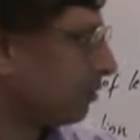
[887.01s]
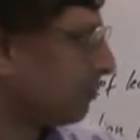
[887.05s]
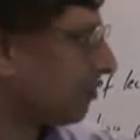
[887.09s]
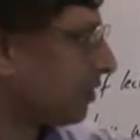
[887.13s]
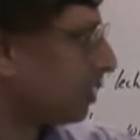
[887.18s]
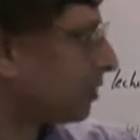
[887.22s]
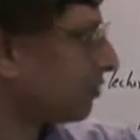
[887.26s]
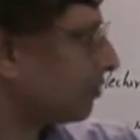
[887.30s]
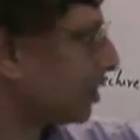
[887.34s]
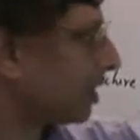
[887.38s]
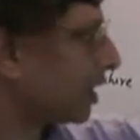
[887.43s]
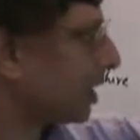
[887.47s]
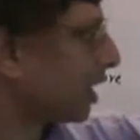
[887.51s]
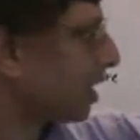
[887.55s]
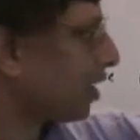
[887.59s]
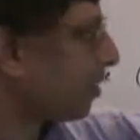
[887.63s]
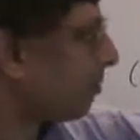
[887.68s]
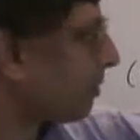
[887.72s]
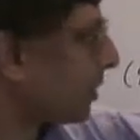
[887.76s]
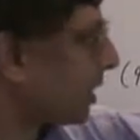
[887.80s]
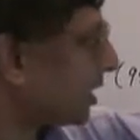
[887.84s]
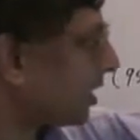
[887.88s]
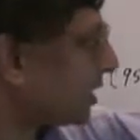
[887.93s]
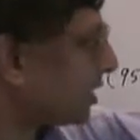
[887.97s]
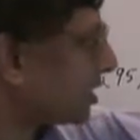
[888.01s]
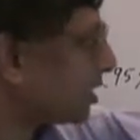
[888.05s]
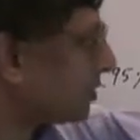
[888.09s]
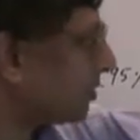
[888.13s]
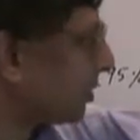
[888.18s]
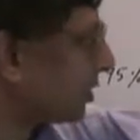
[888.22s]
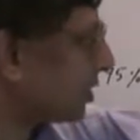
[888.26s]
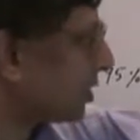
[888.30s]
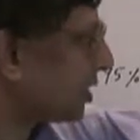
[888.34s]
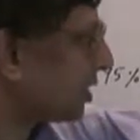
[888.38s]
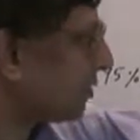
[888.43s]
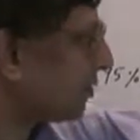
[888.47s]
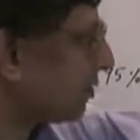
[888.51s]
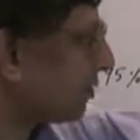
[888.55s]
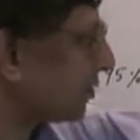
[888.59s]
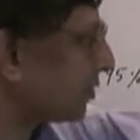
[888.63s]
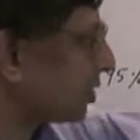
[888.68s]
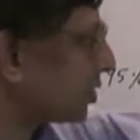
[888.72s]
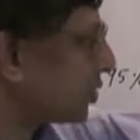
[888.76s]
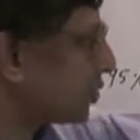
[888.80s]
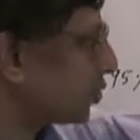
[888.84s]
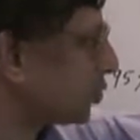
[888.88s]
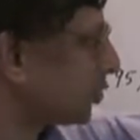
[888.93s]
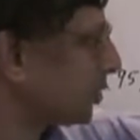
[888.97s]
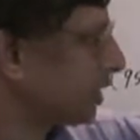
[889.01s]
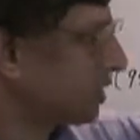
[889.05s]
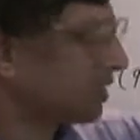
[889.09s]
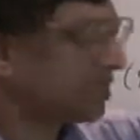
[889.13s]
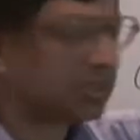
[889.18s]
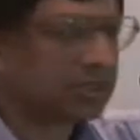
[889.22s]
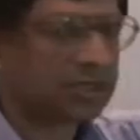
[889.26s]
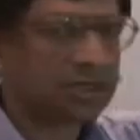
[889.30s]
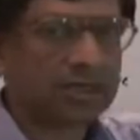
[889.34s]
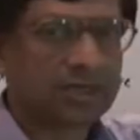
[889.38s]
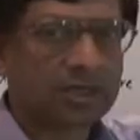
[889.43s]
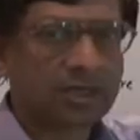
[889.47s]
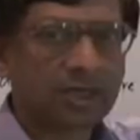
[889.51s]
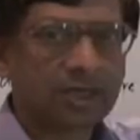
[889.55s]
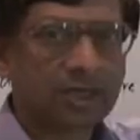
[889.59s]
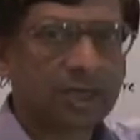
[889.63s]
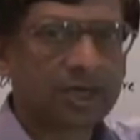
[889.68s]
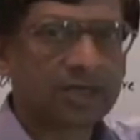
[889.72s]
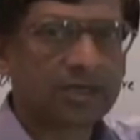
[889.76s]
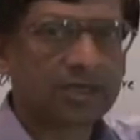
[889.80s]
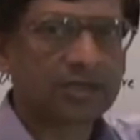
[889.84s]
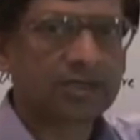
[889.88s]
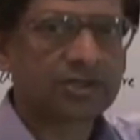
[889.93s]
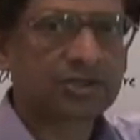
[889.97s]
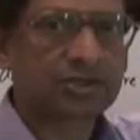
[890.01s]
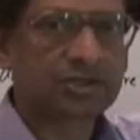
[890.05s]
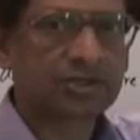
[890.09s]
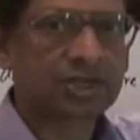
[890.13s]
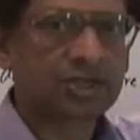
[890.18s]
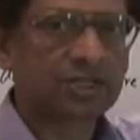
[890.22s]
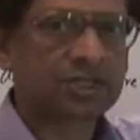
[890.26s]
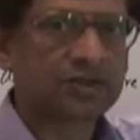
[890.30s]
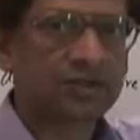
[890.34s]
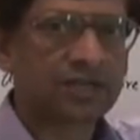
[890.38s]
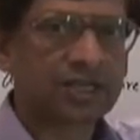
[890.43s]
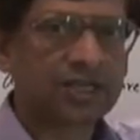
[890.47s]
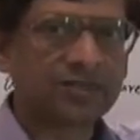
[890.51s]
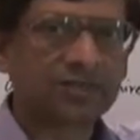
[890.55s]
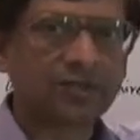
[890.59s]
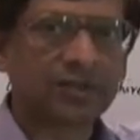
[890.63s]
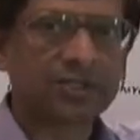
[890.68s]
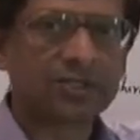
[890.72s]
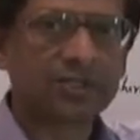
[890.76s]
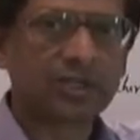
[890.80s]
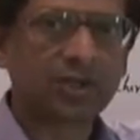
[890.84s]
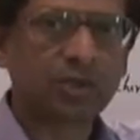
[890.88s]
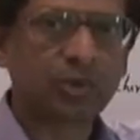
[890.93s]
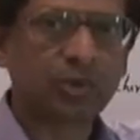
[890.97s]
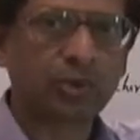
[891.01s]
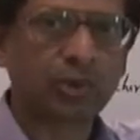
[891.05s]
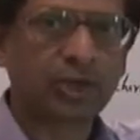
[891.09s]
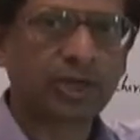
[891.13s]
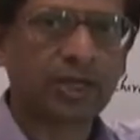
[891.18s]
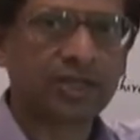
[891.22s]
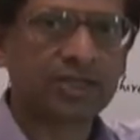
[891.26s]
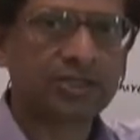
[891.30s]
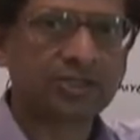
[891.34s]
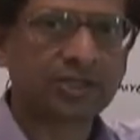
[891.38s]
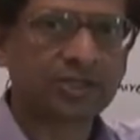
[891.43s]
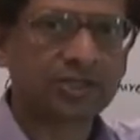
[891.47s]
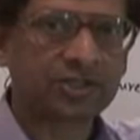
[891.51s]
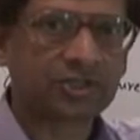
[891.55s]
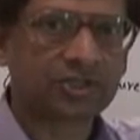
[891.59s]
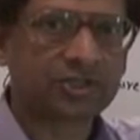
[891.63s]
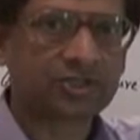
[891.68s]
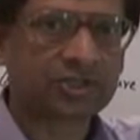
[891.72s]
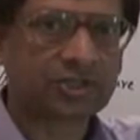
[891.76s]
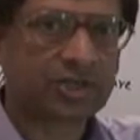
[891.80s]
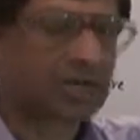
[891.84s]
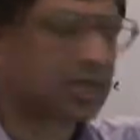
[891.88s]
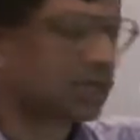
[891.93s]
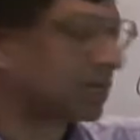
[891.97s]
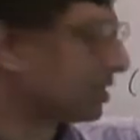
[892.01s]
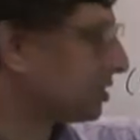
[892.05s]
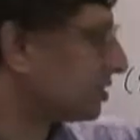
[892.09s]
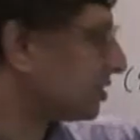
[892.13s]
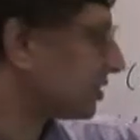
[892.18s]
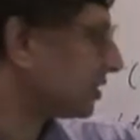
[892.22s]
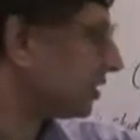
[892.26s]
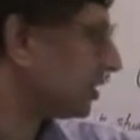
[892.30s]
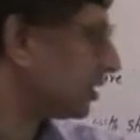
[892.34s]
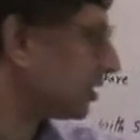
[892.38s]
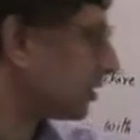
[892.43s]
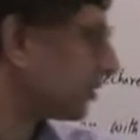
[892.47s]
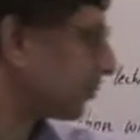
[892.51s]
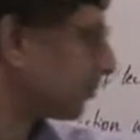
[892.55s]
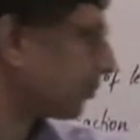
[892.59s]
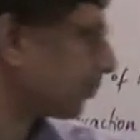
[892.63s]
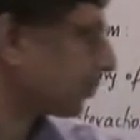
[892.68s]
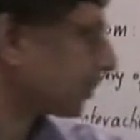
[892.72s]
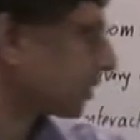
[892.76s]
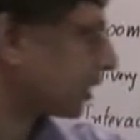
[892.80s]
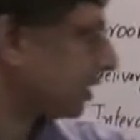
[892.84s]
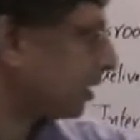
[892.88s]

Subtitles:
In fact, we can have participation from the students at this stage as far as the Q&A sessions are concerned.